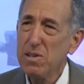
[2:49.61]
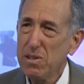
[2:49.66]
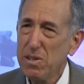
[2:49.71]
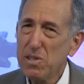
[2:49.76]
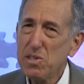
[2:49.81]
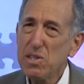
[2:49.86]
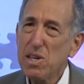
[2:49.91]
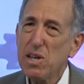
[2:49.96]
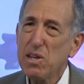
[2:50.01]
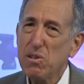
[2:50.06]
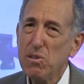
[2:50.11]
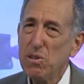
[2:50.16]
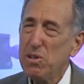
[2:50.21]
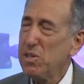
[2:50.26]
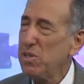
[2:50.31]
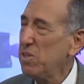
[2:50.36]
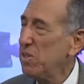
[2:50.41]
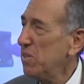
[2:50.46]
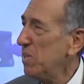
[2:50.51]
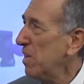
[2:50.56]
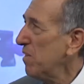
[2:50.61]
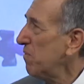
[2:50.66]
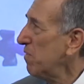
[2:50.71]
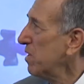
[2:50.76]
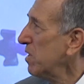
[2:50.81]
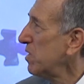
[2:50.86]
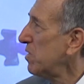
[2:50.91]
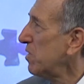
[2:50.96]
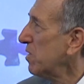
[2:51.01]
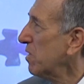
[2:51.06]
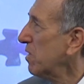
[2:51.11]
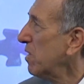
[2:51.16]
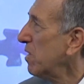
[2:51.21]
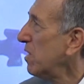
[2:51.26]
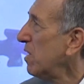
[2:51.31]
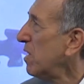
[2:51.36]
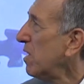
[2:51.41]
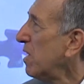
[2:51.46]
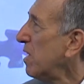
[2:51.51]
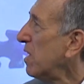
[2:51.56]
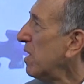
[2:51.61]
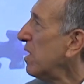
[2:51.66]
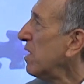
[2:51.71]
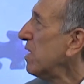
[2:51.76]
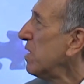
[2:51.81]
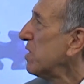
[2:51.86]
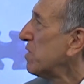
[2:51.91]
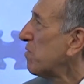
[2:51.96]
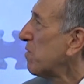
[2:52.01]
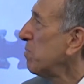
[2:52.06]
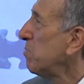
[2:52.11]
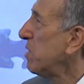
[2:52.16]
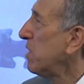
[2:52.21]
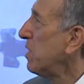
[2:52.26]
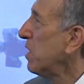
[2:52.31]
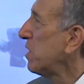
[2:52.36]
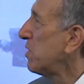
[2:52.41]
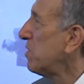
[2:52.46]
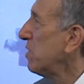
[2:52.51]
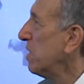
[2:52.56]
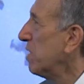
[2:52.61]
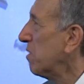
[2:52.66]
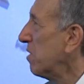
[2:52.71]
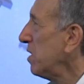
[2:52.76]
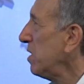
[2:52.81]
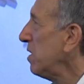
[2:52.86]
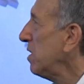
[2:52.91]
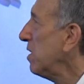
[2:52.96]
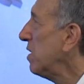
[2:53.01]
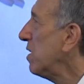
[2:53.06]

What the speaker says: Let's take a look at the definition. It's from the dictionary.